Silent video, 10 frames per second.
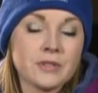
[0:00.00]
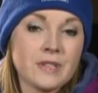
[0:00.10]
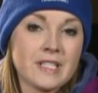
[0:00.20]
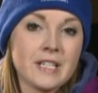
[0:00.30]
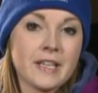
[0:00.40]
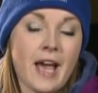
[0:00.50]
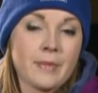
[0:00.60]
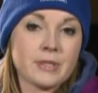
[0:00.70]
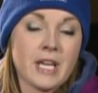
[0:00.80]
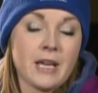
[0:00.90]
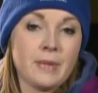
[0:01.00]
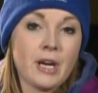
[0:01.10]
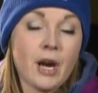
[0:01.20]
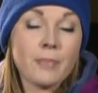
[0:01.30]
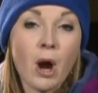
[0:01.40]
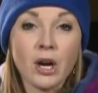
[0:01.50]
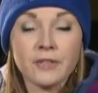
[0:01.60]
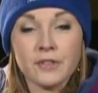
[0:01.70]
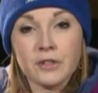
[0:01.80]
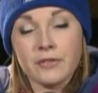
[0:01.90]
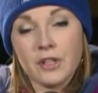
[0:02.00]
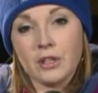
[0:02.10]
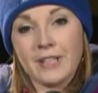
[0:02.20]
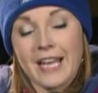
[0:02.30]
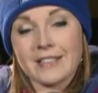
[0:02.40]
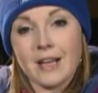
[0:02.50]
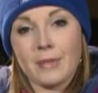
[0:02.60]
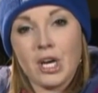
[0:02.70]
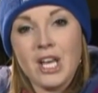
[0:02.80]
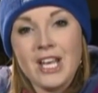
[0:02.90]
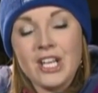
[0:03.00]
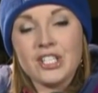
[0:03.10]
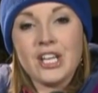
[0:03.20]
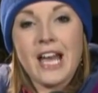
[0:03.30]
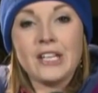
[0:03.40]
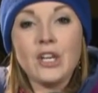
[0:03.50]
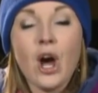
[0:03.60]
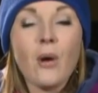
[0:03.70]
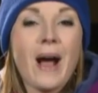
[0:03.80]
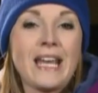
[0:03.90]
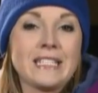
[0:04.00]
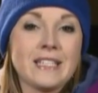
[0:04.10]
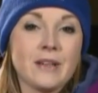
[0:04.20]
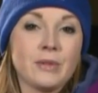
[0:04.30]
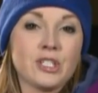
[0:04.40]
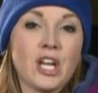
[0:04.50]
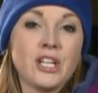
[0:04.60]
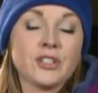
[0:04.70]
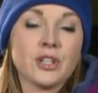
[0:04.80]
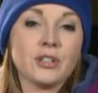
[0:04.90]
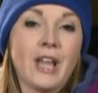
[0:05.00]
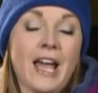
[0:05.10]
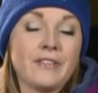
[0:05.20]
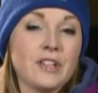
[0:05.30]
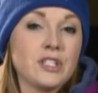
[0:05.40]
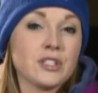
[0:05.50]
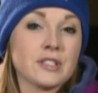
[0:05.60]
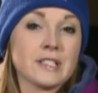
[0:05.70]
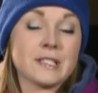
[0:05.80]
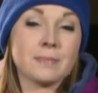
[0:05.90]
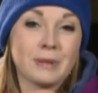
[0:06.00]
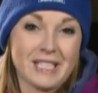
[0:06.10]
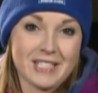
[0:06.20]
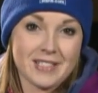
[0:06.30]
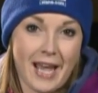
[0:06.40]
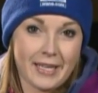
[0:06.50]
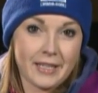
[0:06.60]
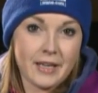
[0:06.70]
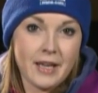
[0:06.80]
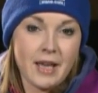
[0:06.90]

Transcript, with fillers: went to a TinCaps game here at Parkview Field last summer, she had no idea it would change her life in just a split second.